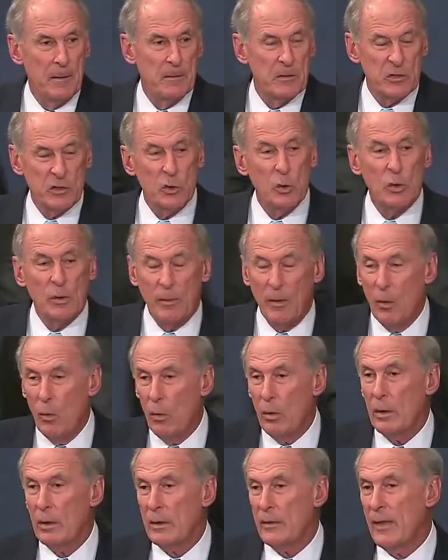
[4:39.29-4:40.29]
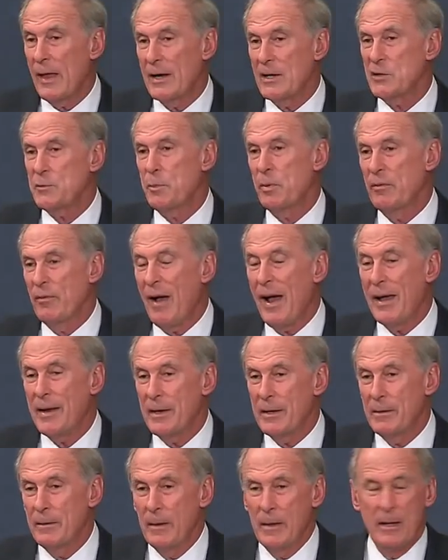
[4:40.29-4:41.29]
suitable work that is
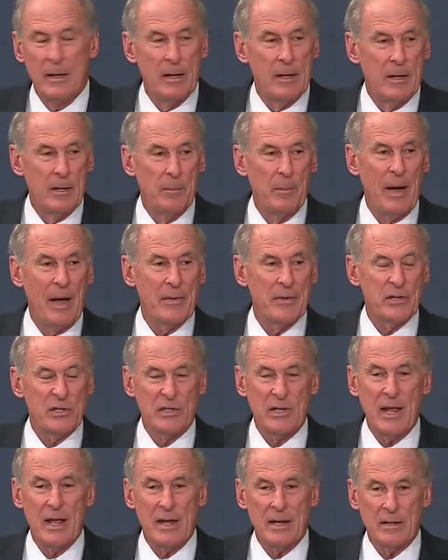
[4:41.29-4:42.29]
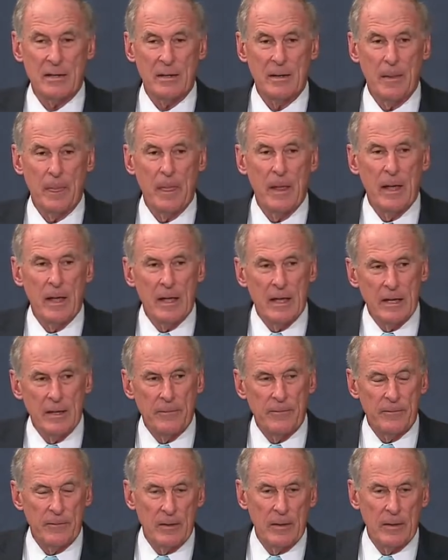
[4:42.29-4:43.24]
provided by the state. If